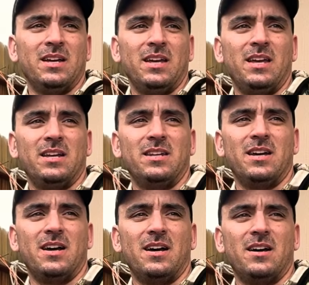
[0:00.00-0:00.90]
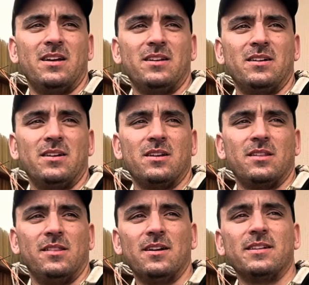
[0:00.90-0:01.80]
And
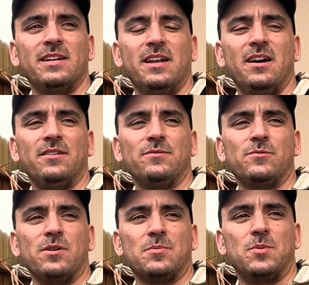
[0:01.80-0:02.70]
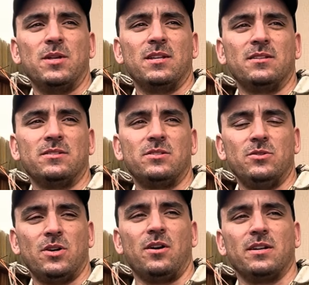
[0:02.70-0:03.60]
luckily enough, with putting 2
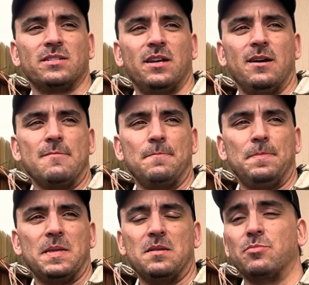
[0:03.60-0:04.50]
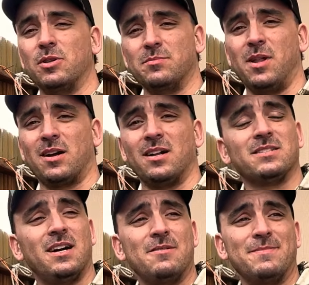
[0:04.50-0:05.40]
targets up and then putting the block on
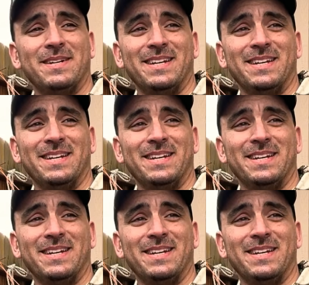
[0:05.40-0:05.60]
top,